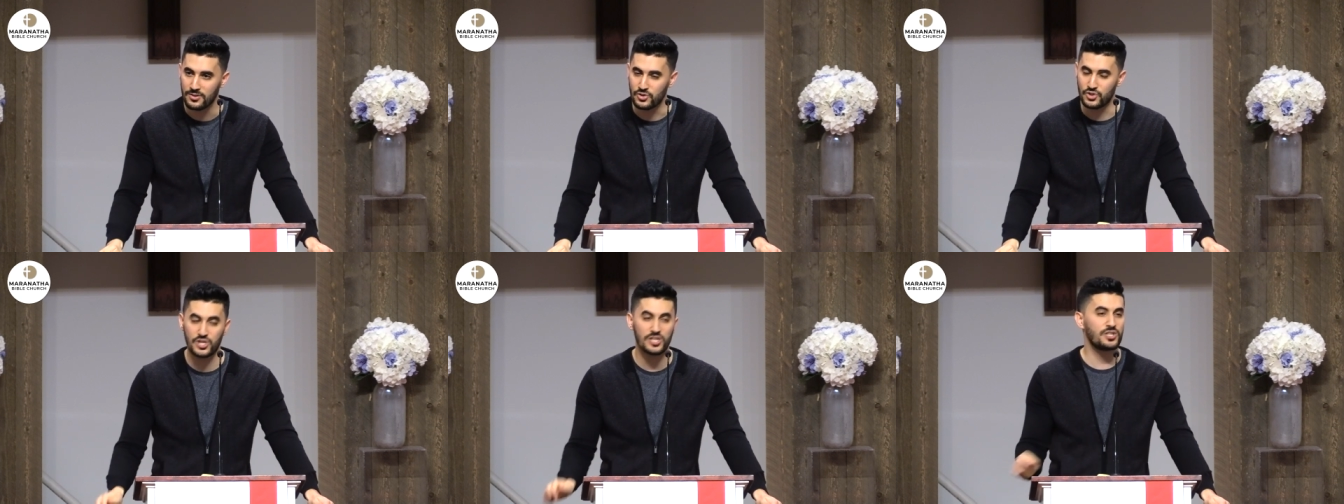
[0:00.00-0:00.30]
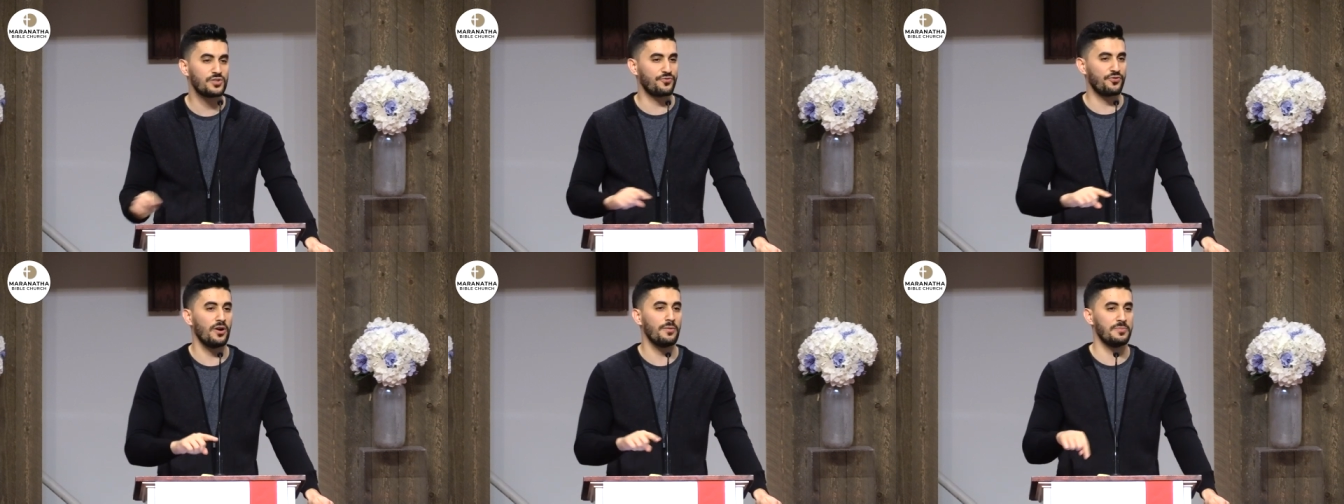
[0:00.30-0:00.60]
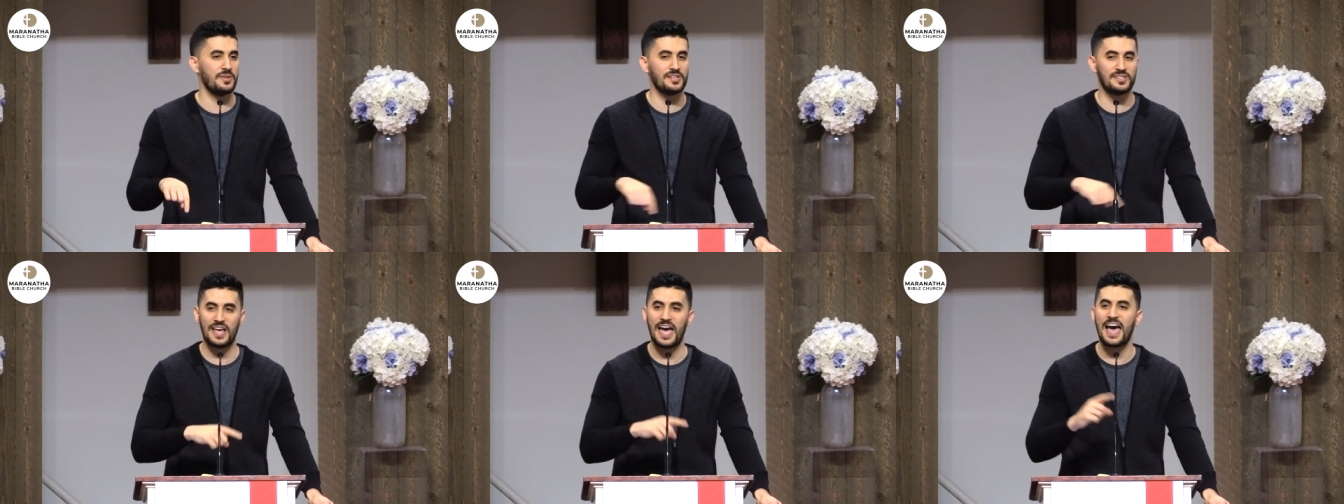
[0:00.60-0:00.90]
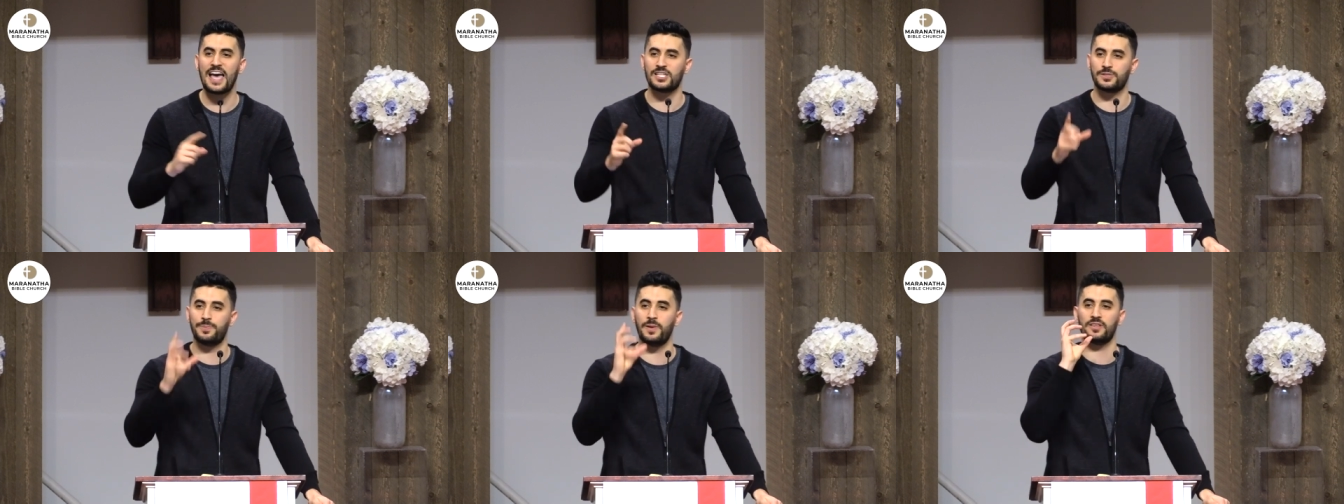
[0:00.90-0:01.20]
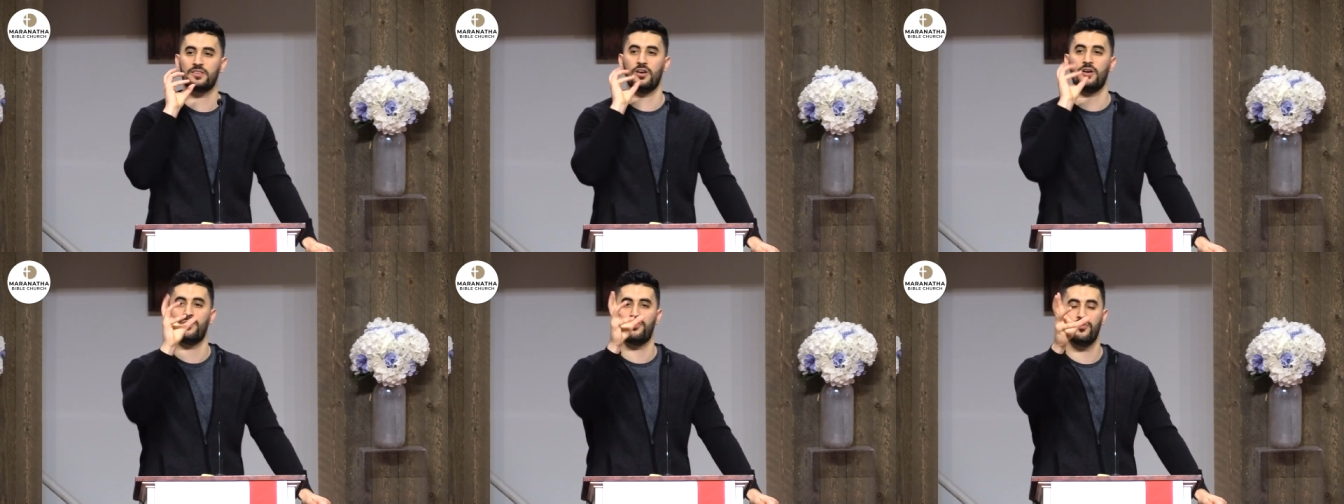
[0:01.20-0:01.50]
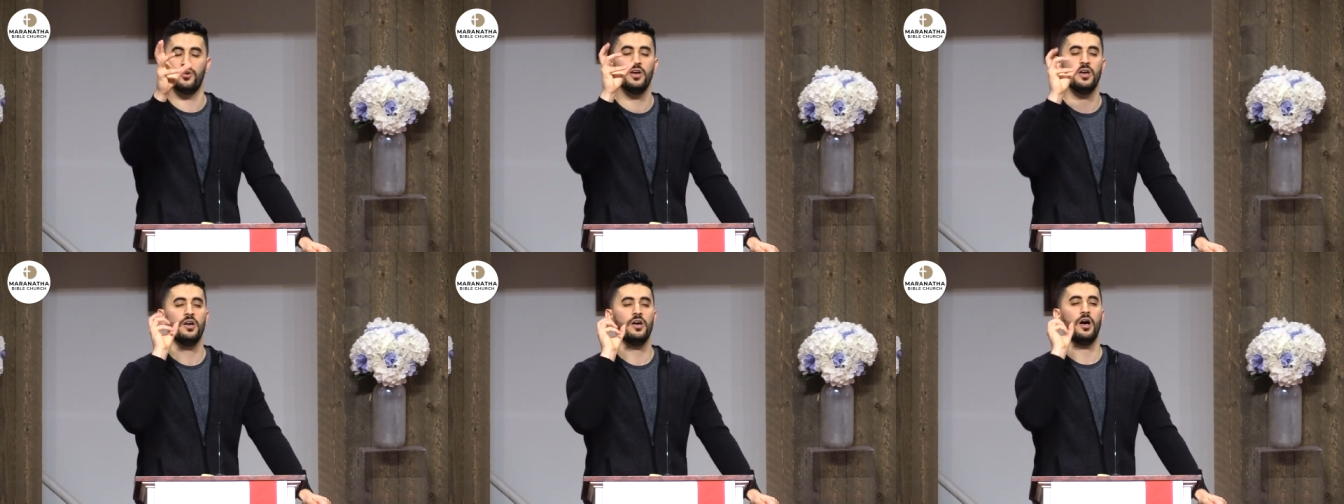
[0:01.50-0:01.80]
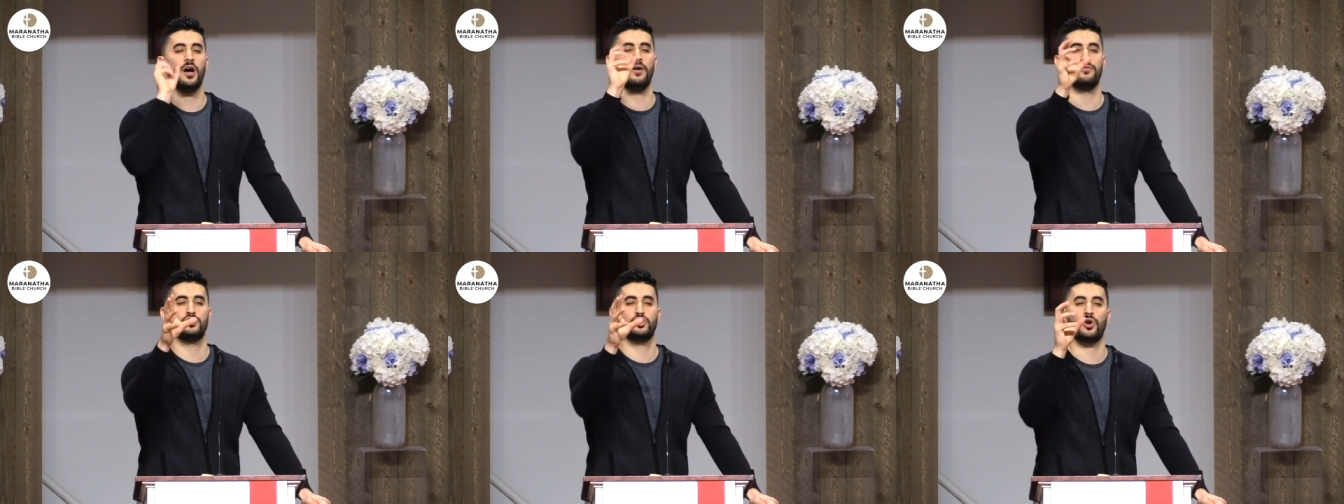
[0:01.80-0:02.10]
just from this aspect of,
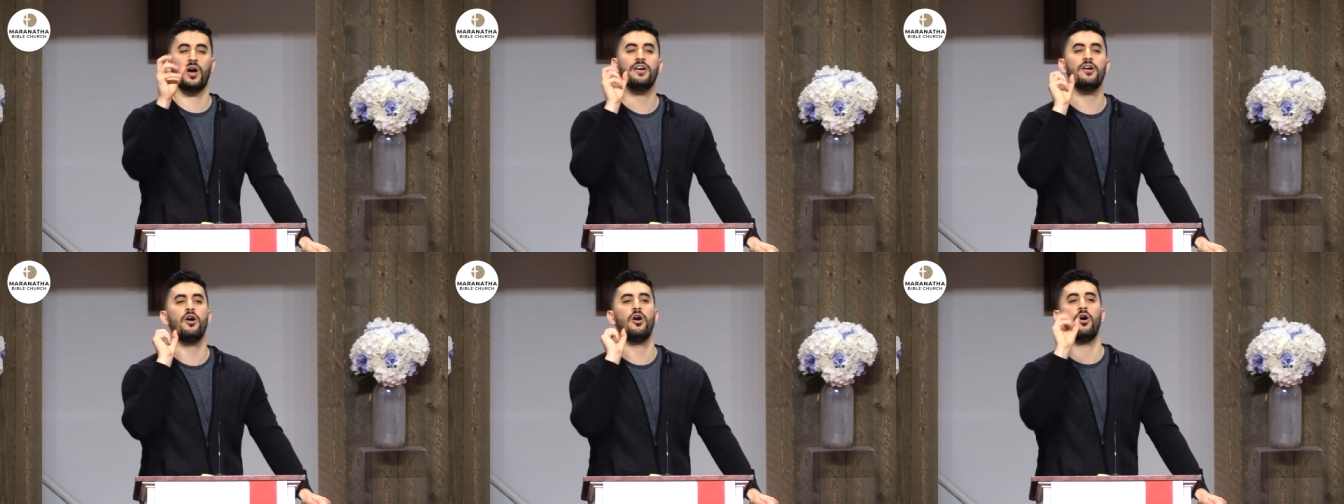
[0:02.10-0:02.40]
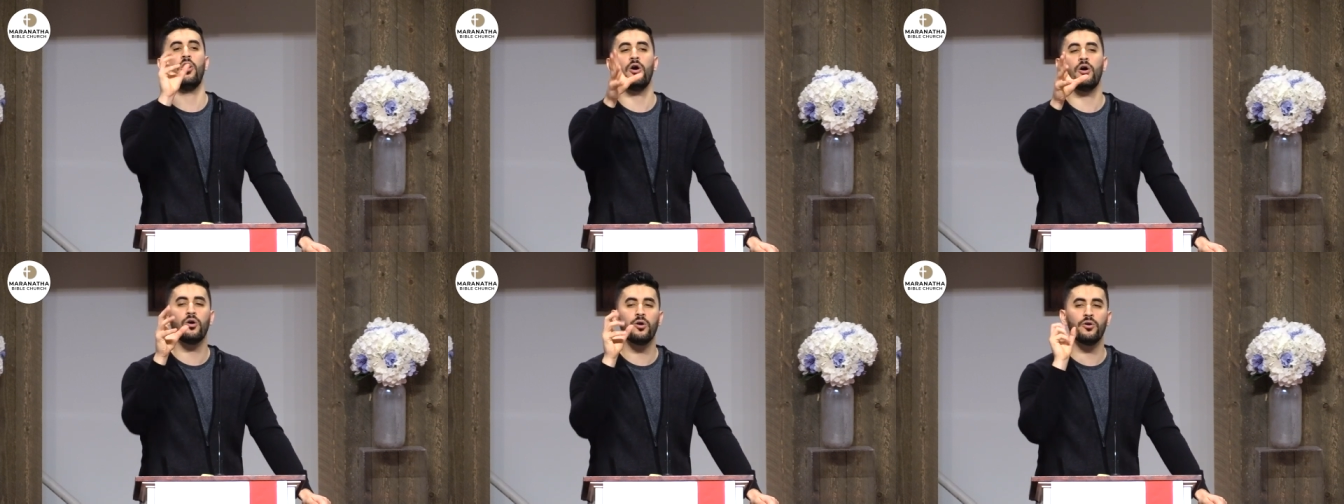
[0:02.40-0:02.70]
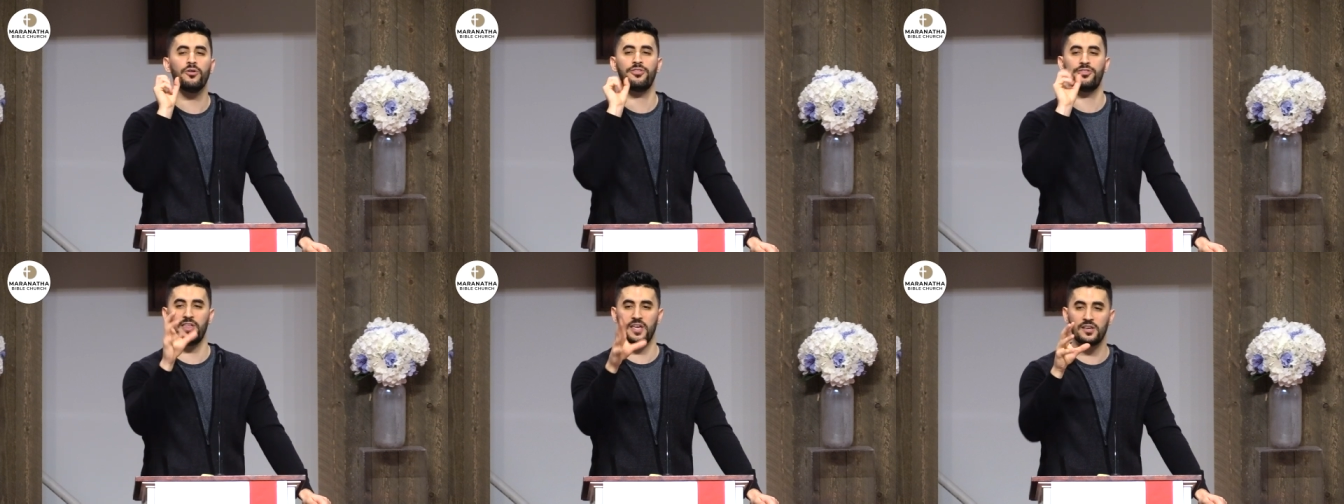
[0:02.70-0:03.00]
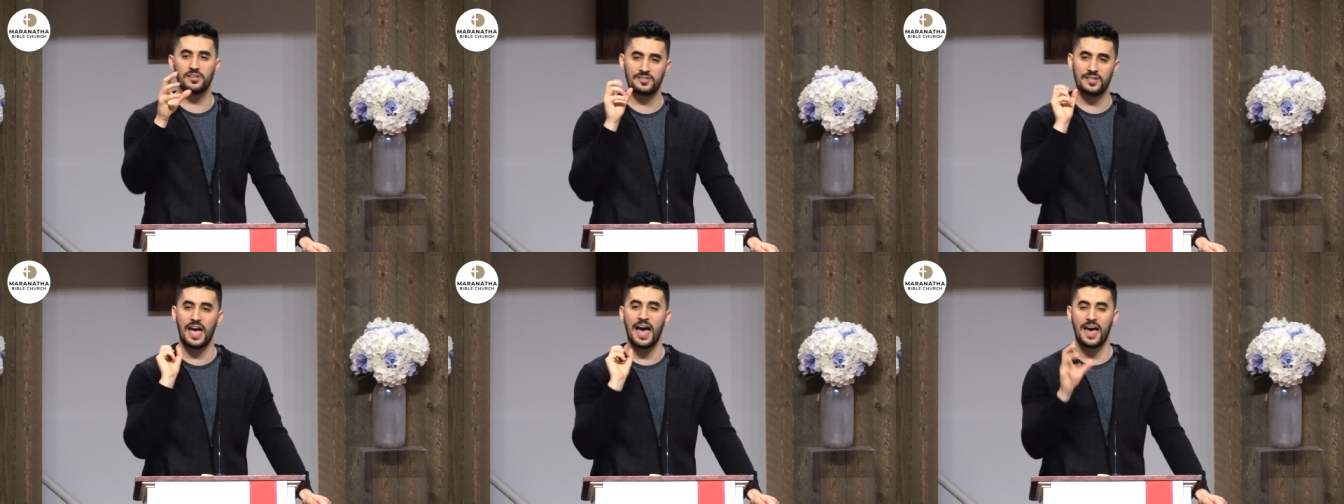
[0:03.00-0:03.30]
of trying to hurl things